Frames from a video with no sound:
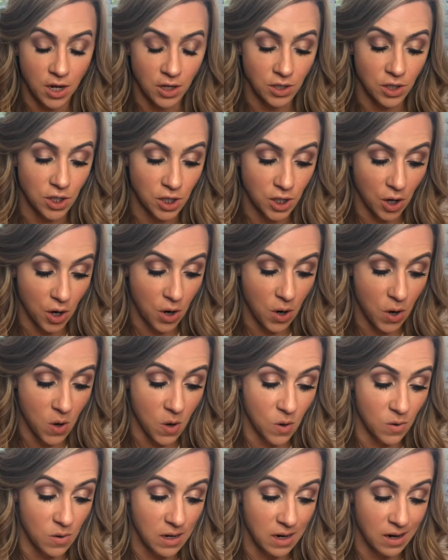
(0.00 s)

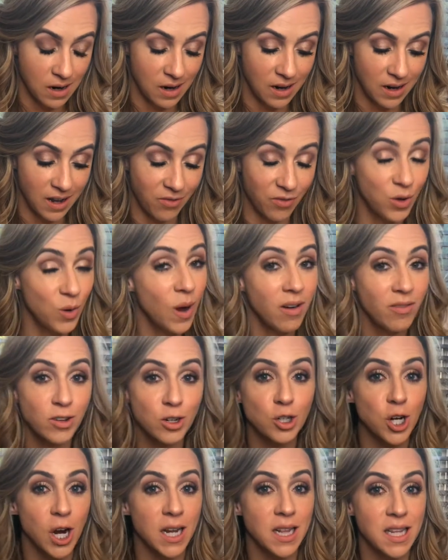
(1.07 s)
So if you
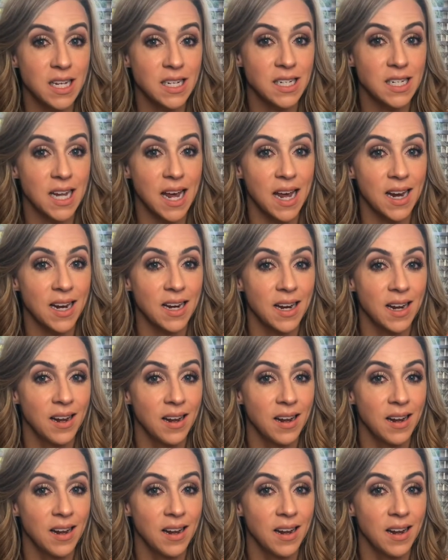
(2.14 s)
haven't tried these yet,